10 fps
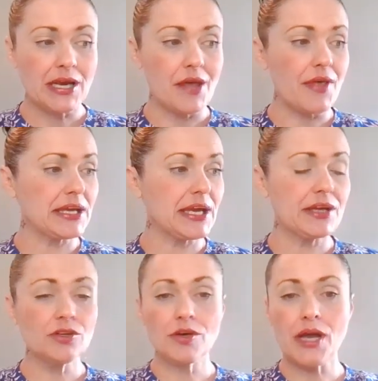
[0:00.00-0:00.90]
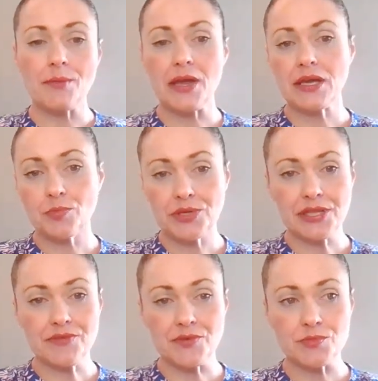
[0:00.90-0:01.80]
And that candle I make
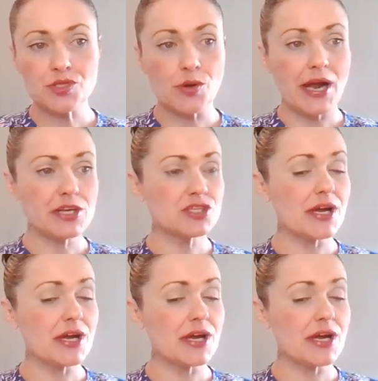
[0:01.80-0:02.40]
completely from scratch.